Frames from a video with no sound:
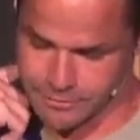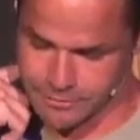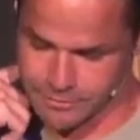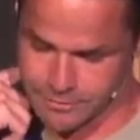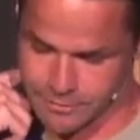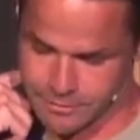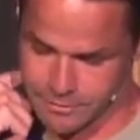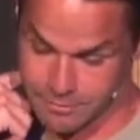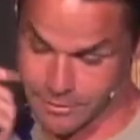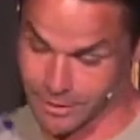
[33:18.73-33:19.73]

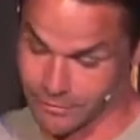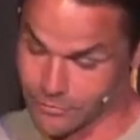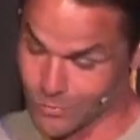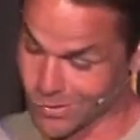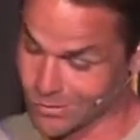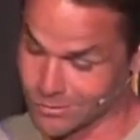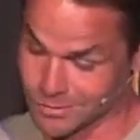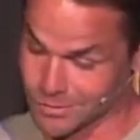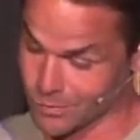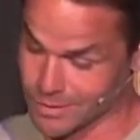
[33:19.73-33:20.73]
I'm going to give you
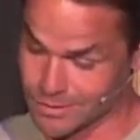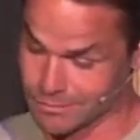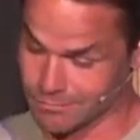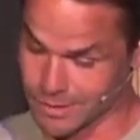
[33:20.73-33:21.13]
words and wisdom